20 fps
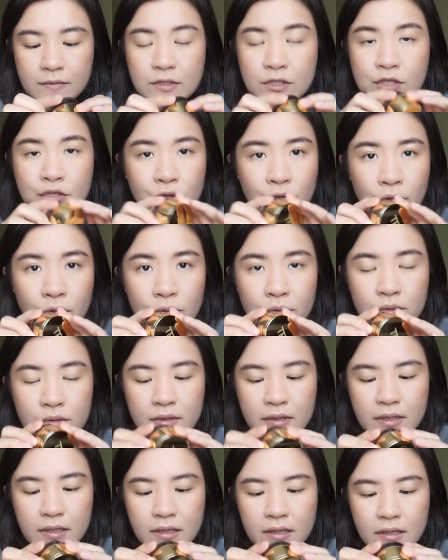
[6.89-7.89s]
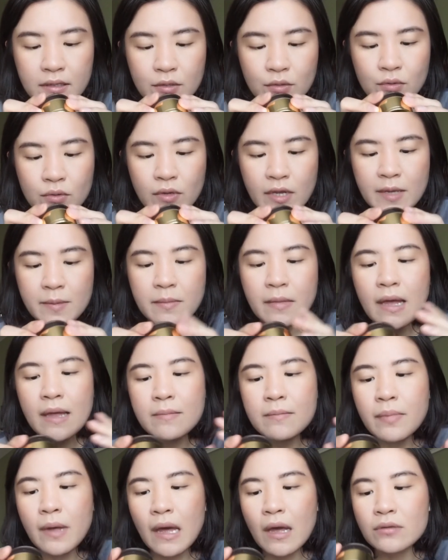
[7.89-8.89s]
duo, the cream
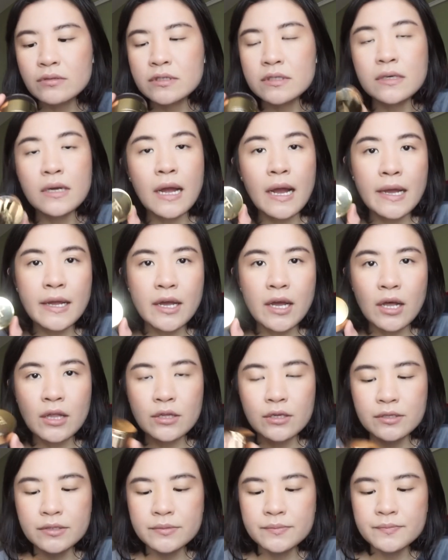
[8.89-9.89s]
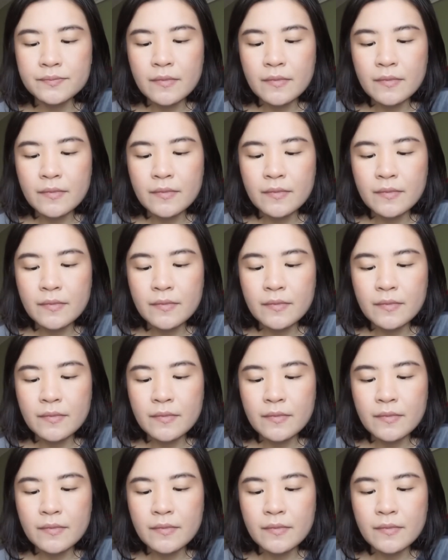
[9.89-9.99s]
and powder eye color.